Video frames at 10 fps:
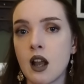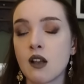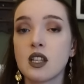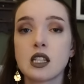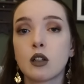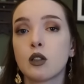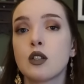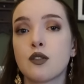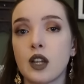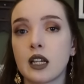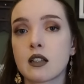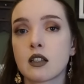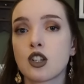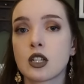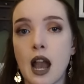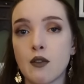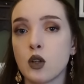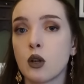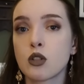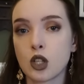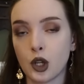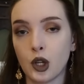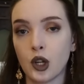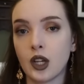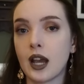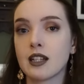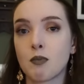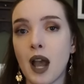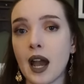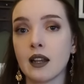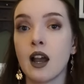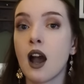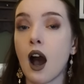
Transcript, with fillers: This includes figures such as Cernunnos, Herne, and Pan.